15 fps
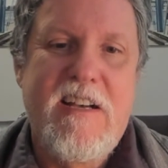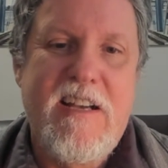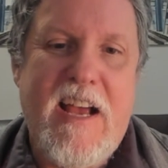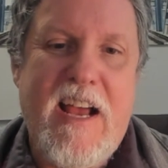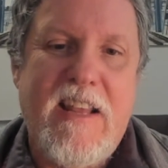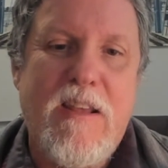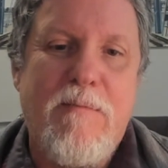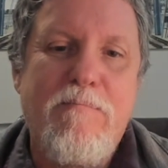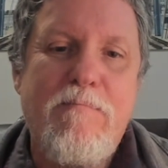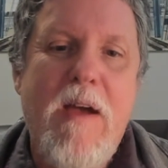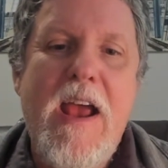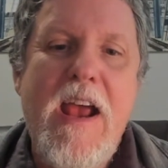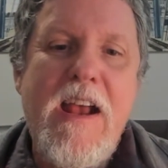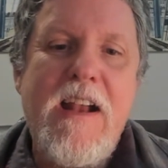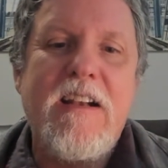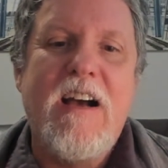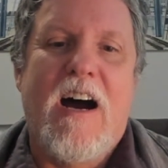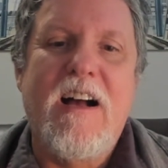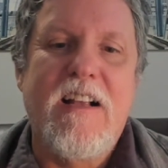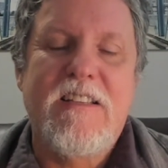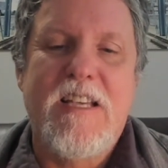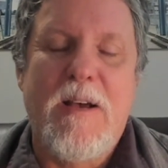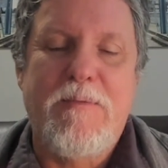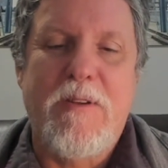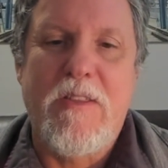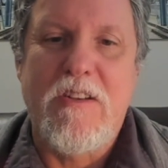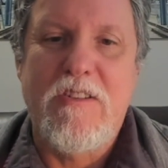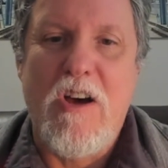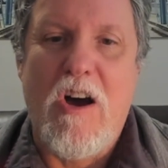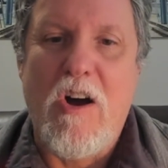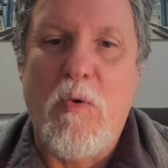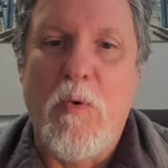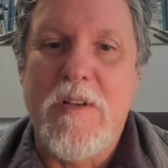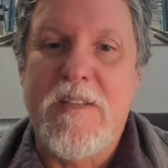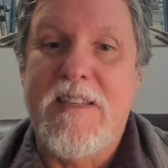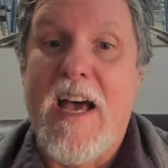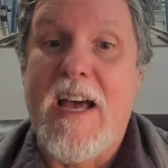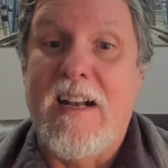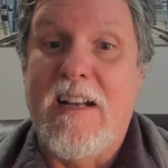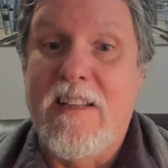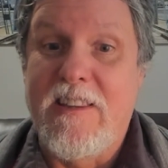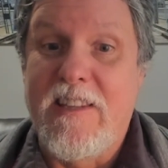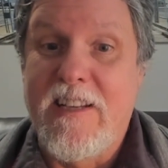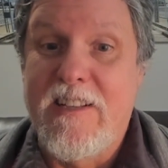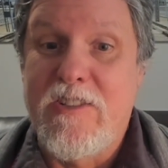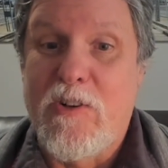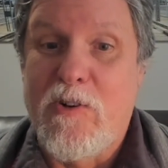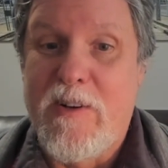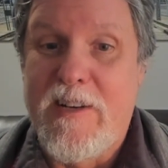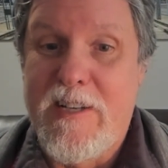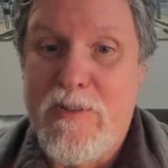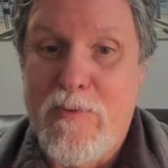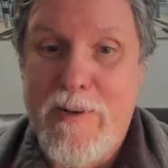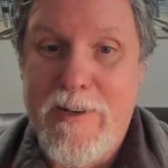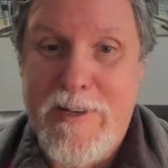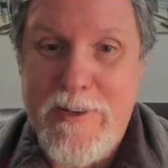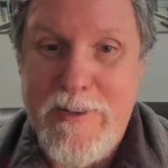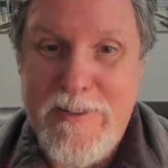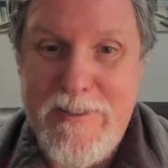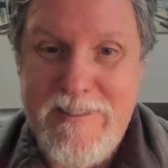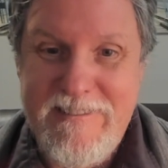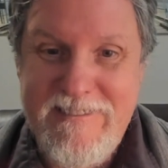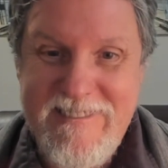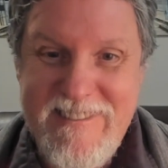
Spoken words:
and the main concept of the talk was that Elixir is reduce.